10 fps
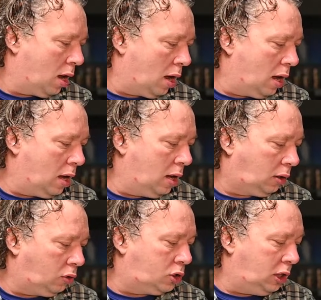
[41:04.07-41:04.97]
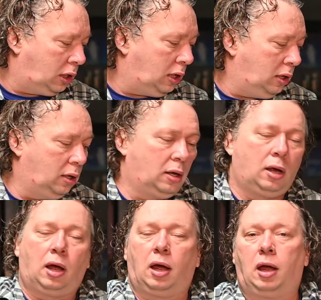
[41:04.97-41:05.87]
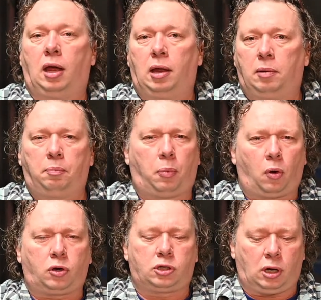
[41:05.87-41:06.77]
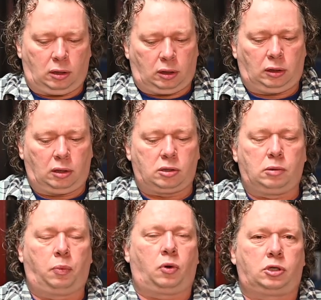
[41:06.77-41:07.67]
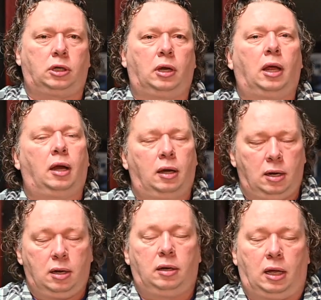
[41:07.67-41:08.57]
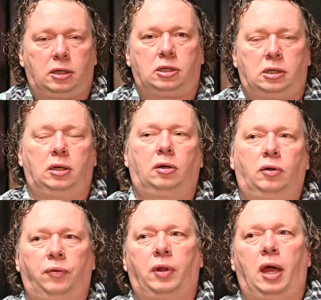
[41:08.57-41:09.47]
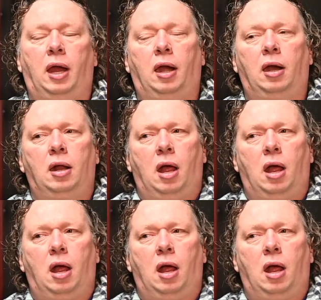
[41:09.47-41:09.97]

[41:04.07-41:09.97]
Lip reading: Koshiki box. I think there's a box in there that's still there.